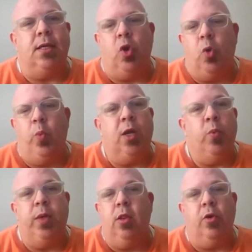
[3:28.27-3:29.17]
career
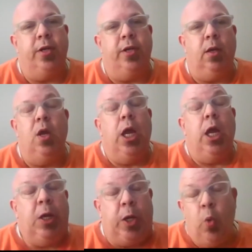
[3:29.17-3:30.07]
related
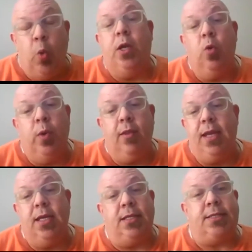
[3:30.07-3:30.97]

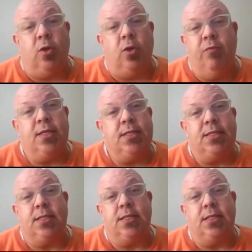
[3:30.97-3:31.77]
service.